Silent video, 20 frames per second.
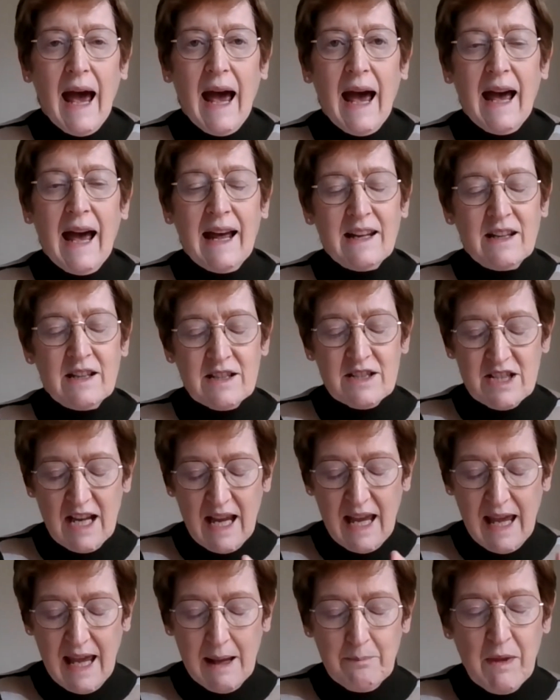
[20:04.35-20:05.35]
And
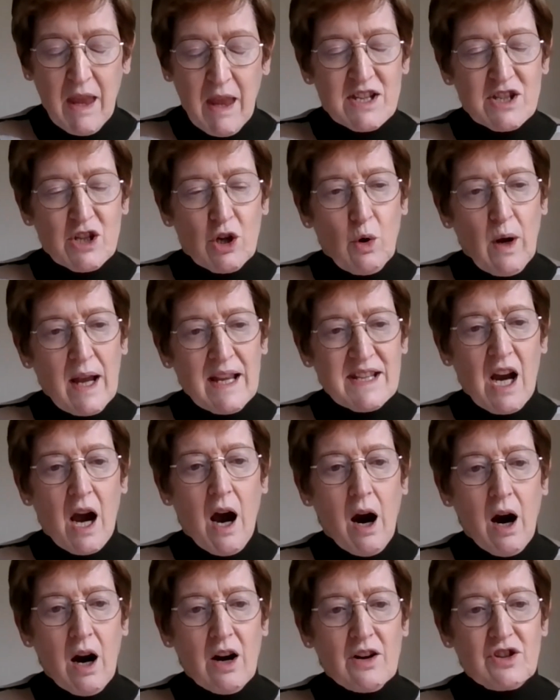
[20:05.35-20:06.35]
so it's
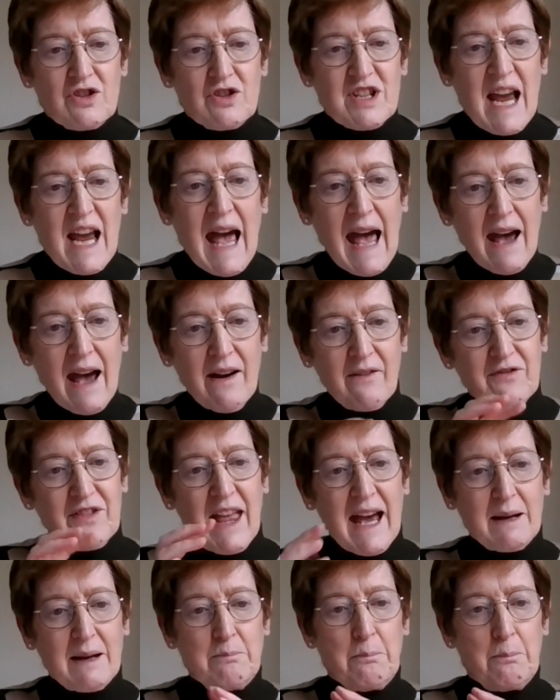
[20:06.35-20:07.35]
harder to have
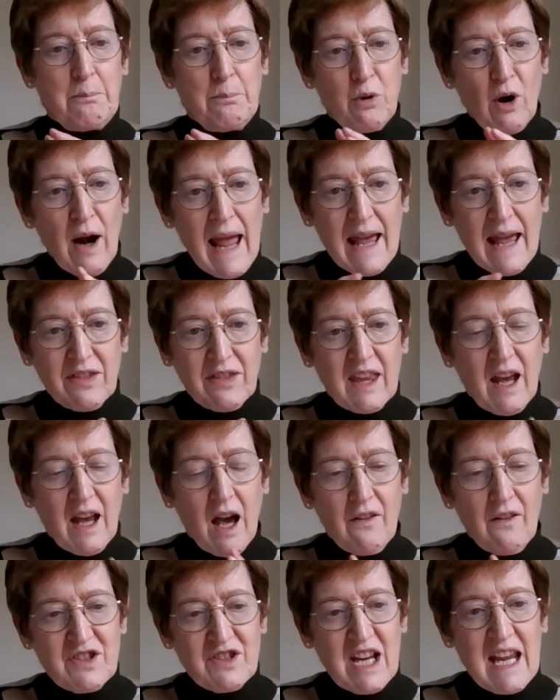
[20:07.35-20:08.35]
that breadth
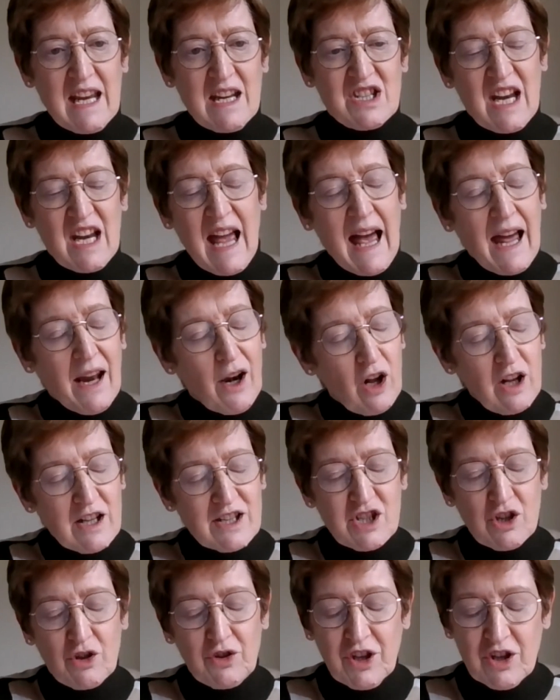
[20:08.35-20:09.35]
of data. And
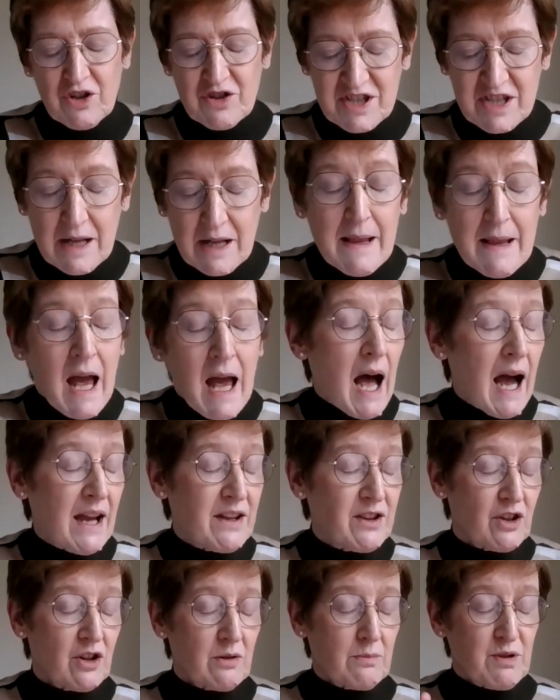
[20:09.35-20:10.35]
also there's
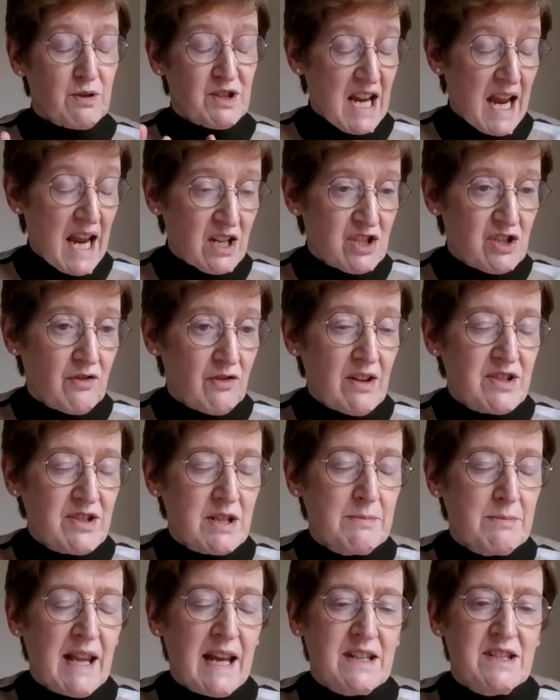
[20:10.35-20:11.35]
either protection around
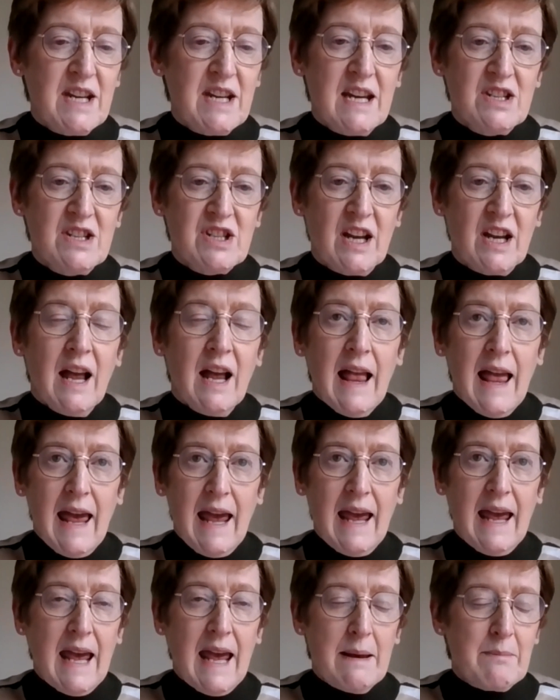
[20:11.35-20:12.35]
some of that data
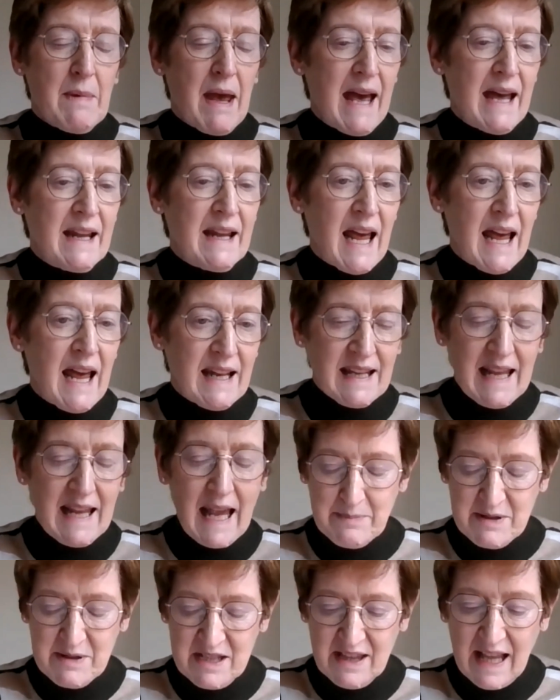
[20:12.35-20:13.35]
and
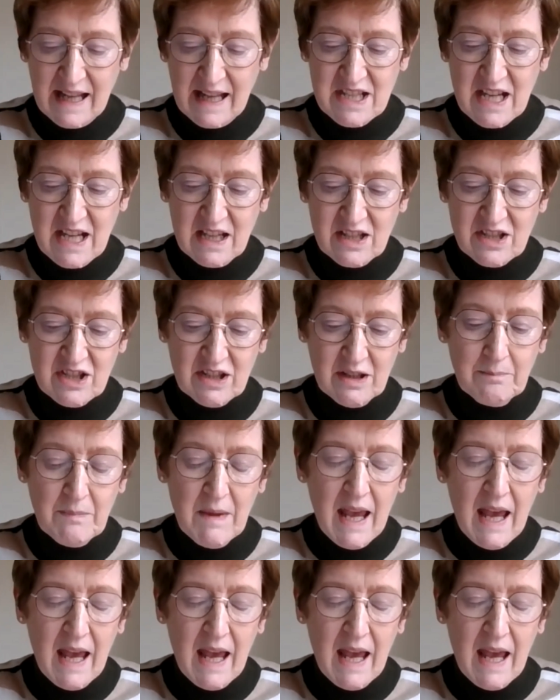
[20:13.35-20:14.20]
gaps in that data.